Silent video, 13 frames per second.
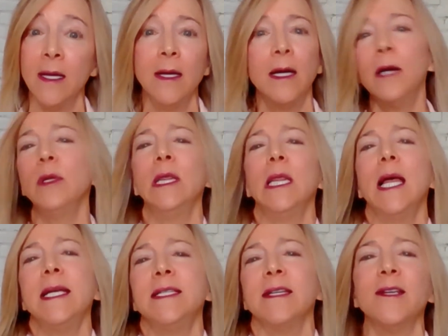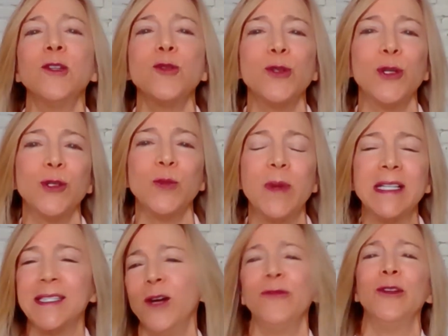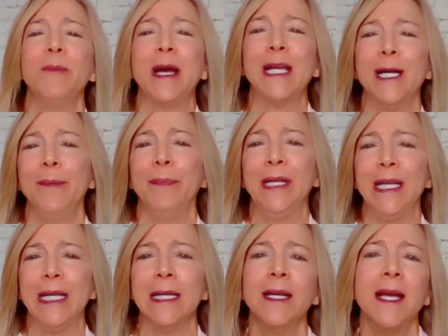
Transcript: I would like to introduce myself and my company.